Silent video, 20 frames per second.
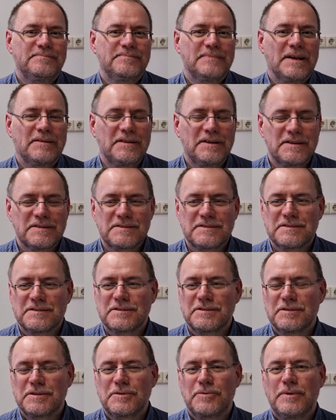I think this is a
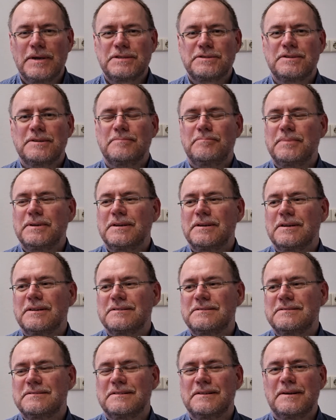good question
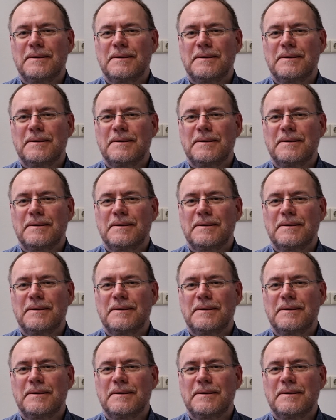because